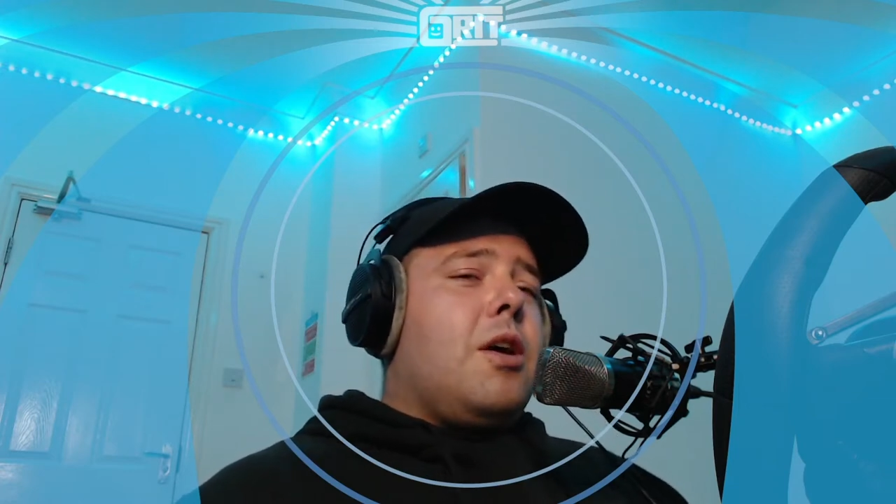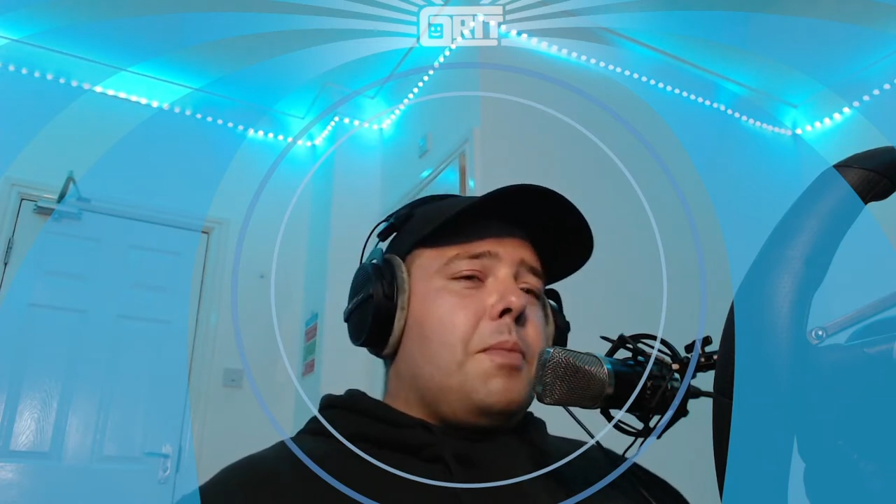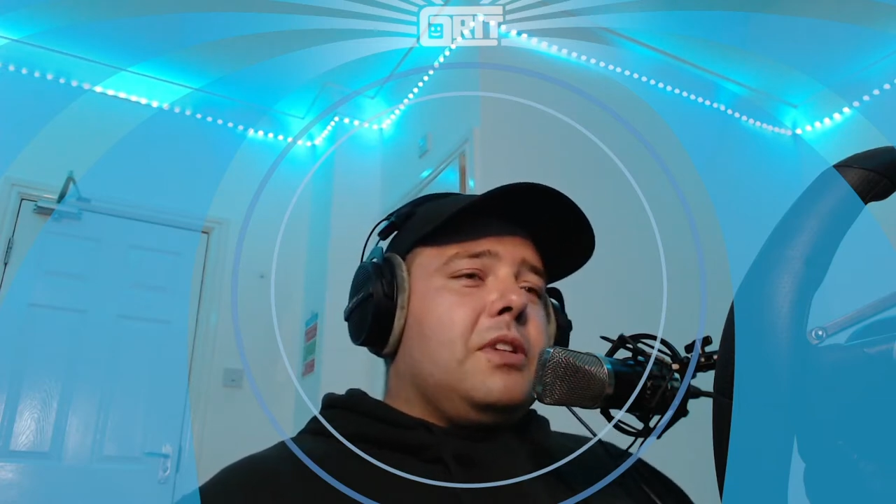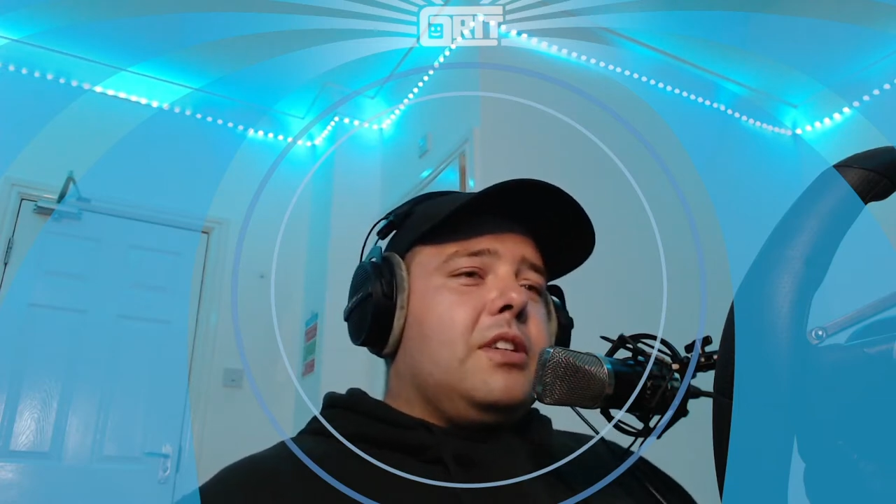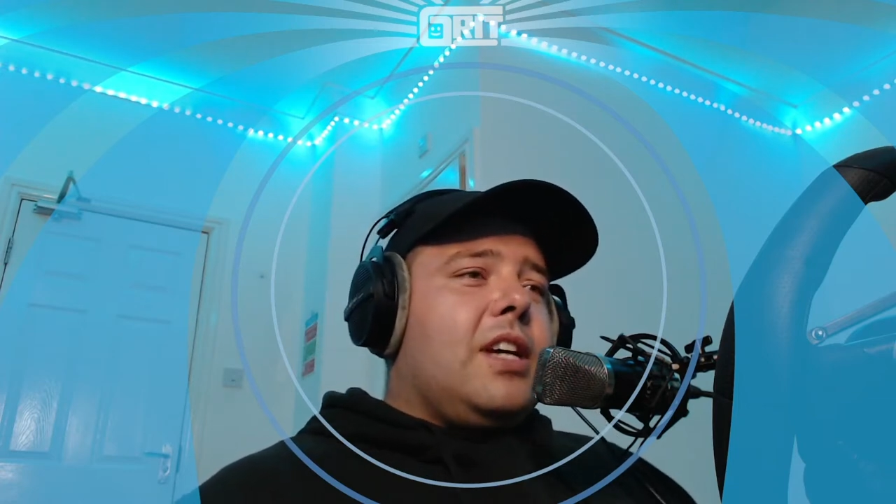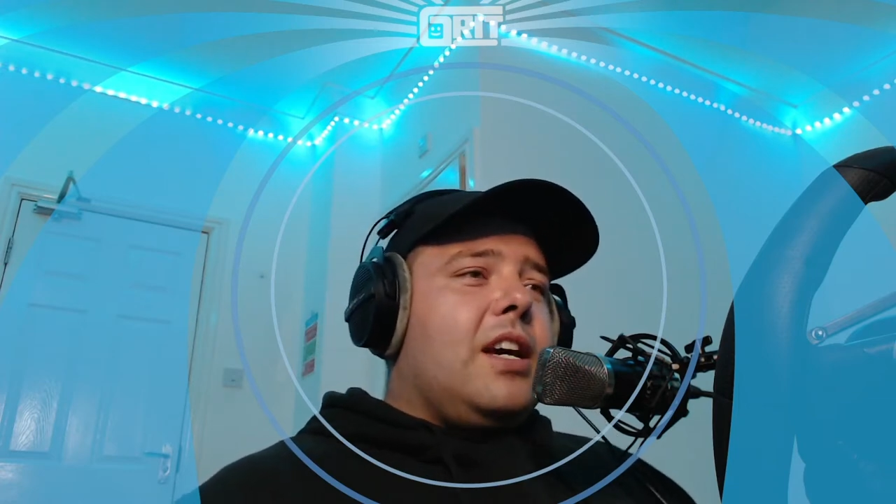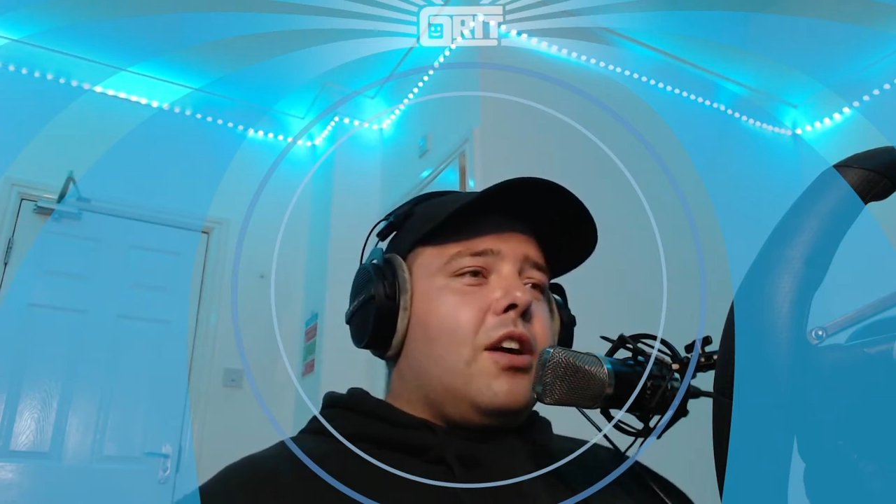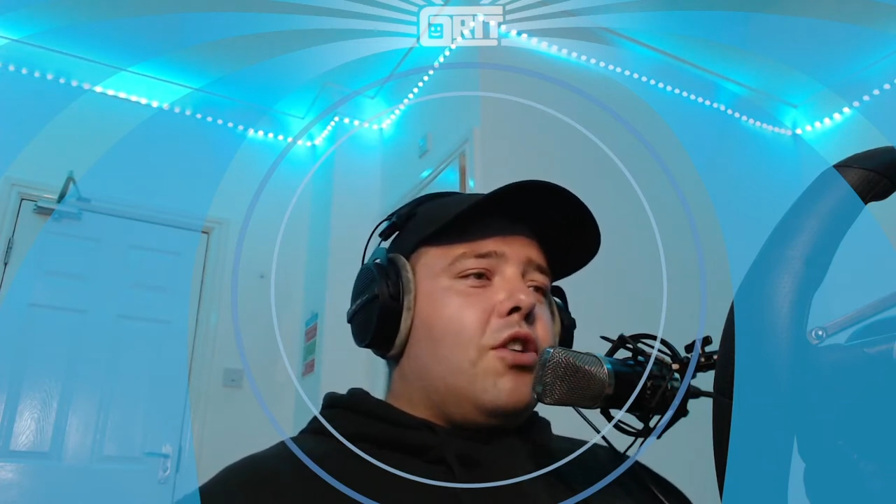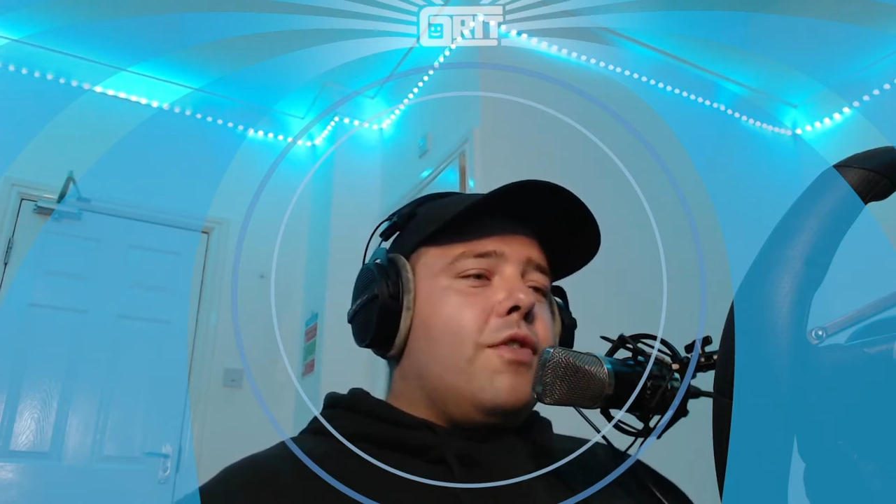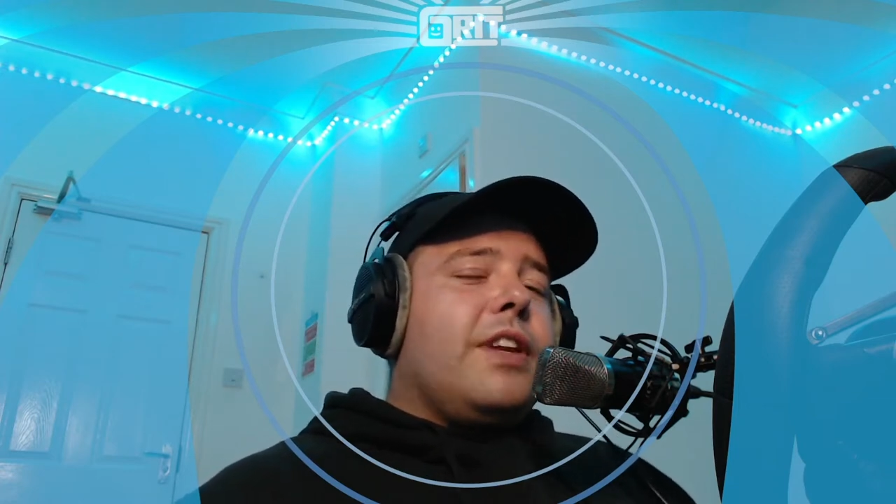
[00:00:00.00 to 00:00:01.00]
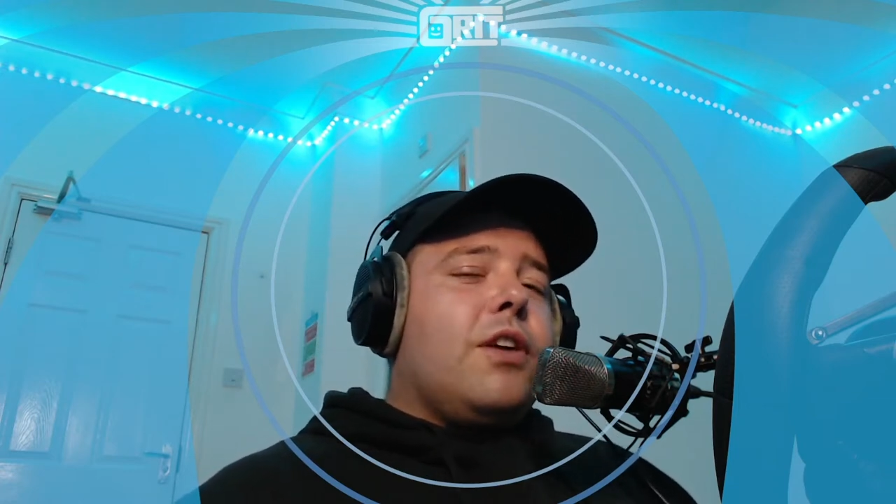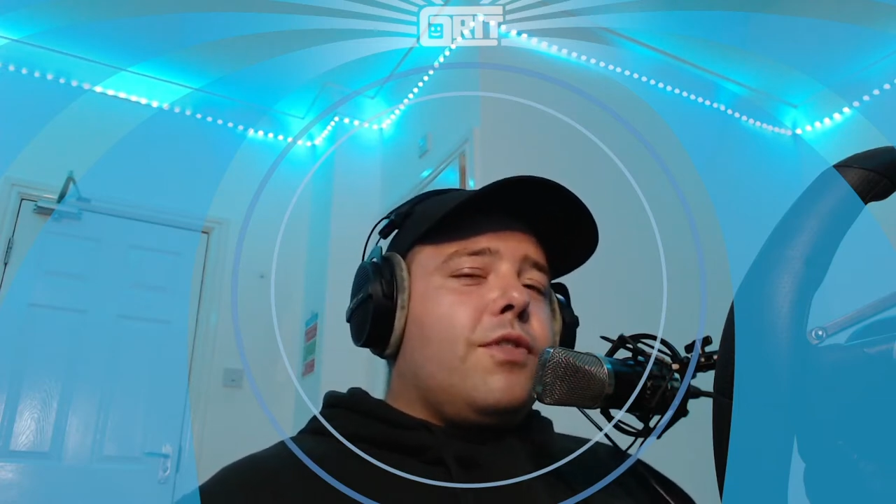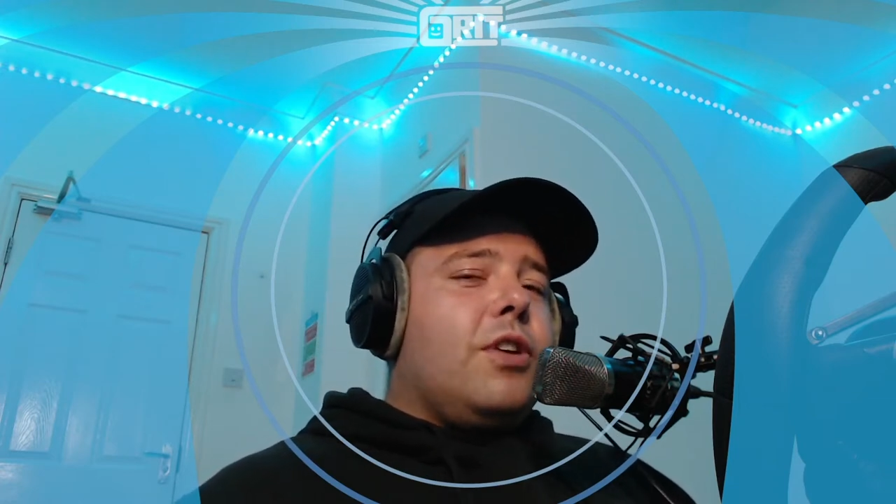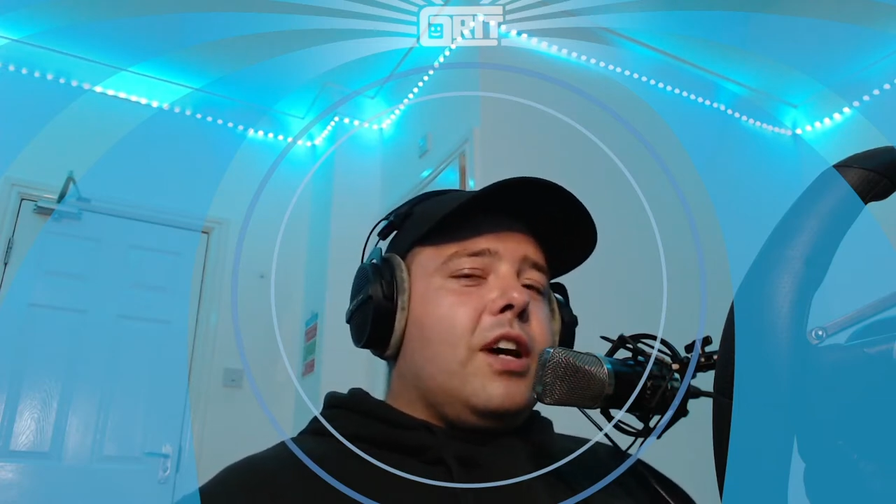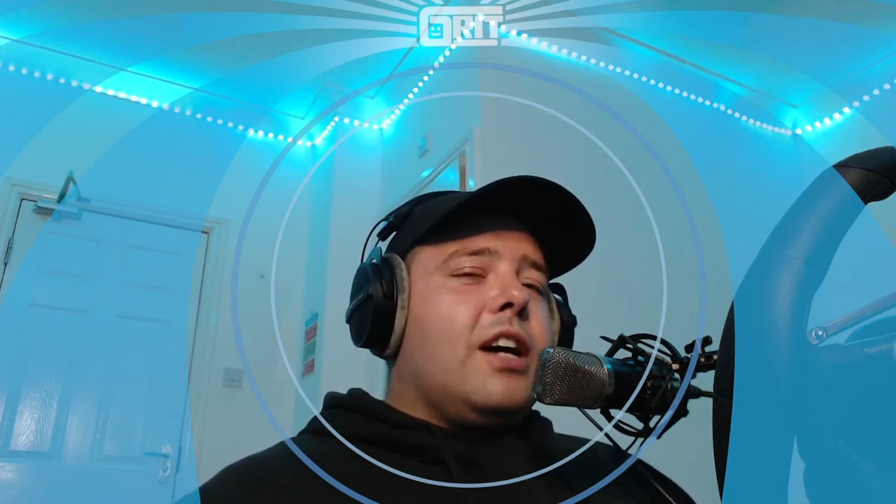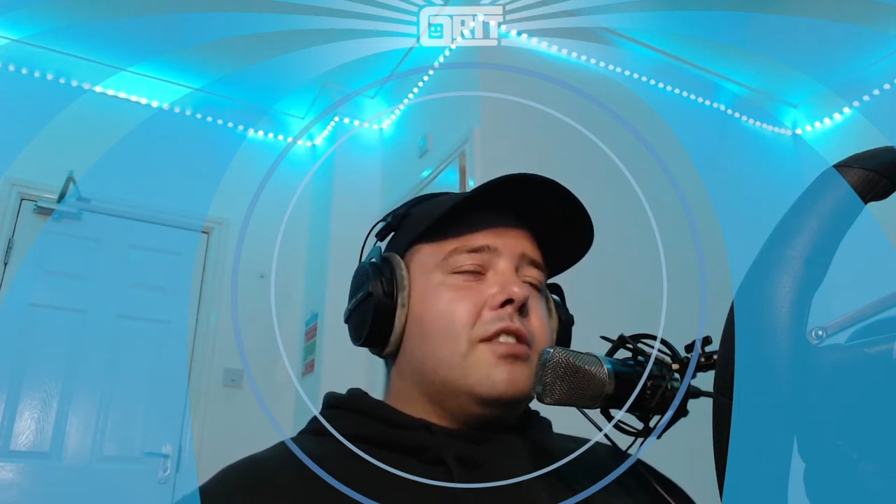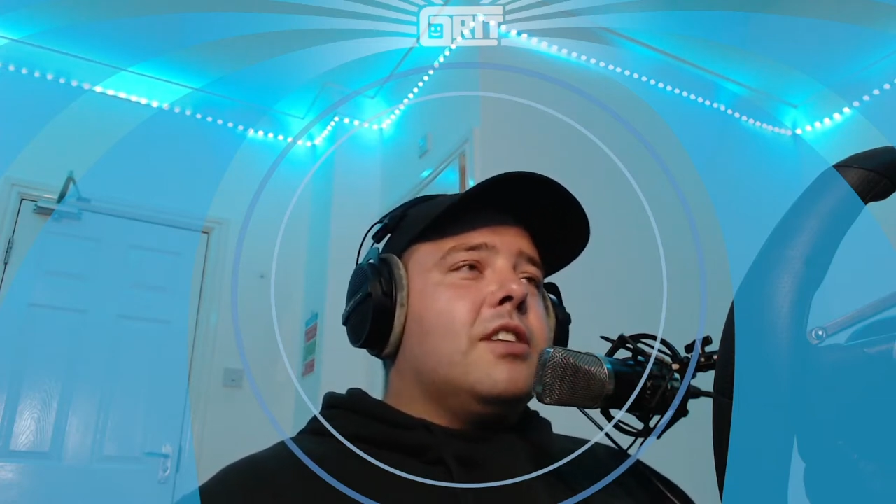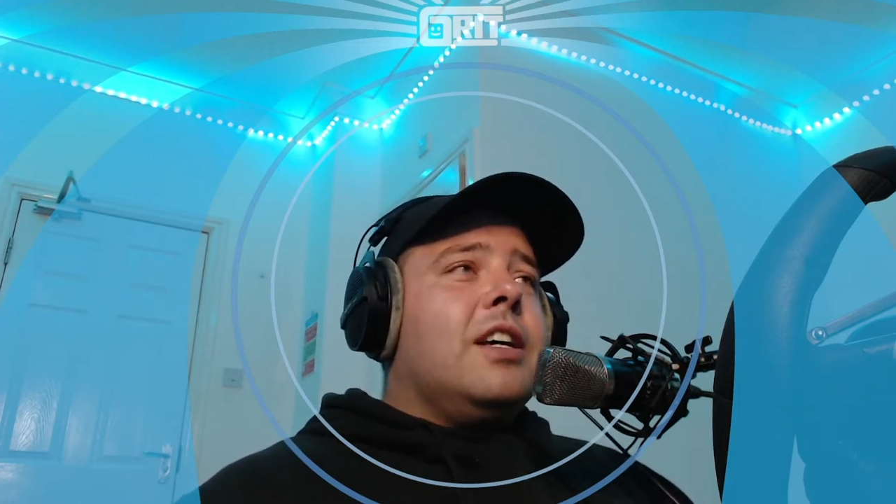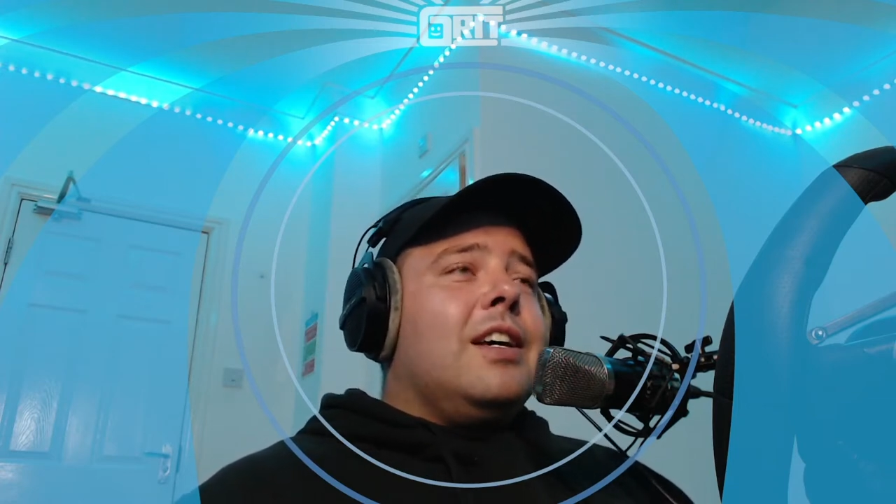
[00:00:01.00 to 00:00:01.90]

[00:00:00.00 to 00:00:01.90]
But today I got a video for you guys.